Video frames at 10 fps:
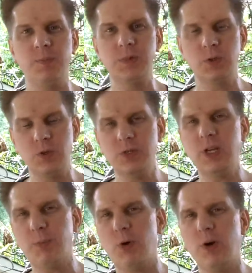So
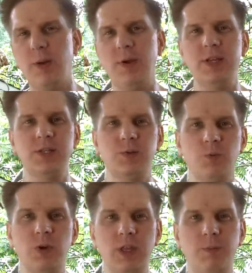using a program is
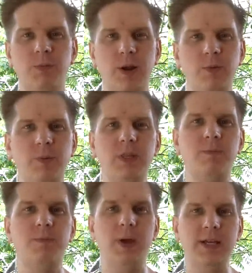really probably the
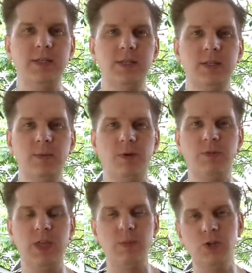best system of
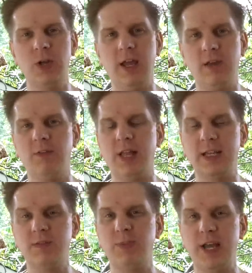keeping track of
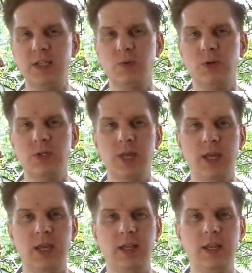lots of passwords
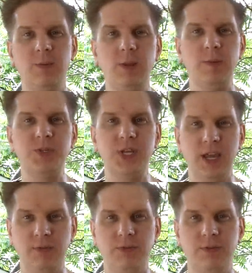and keeping them
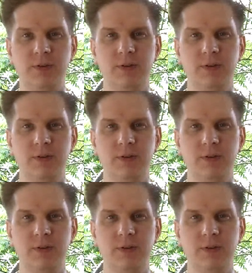safe.